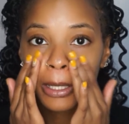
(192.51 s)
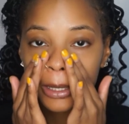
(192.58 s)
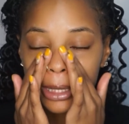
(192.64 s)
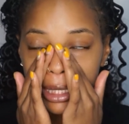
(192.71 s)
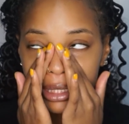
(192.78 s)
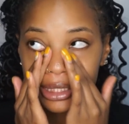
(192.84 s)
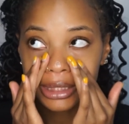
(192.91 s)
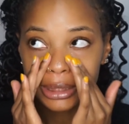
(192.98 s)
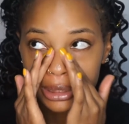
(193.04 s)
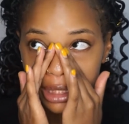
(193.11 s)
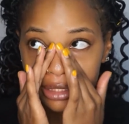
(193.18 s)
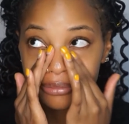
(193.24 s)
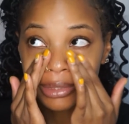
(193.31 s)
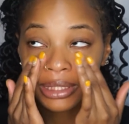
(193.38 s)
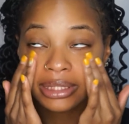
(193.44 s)
Like I
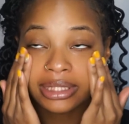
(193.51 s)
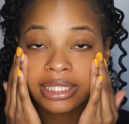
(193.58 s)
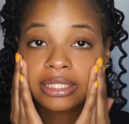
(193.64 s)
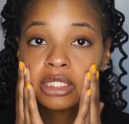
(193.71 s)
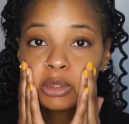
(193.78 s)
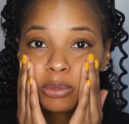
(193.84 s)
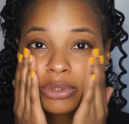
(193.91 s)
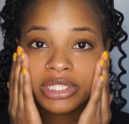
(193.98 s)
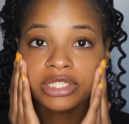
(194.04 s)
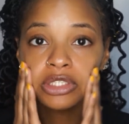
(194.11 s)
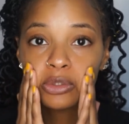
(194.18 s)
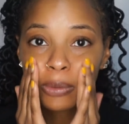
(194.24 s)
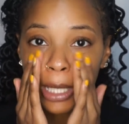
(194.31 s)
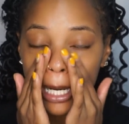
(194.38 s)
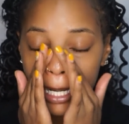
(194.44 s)
said, my skin is pretty
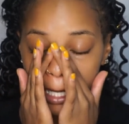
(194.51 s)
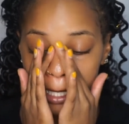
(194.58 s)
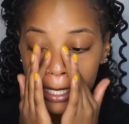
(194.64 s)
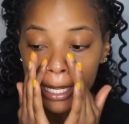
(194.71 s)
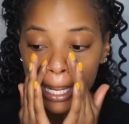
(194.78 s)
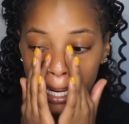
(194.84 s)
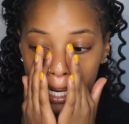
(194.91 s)
dry,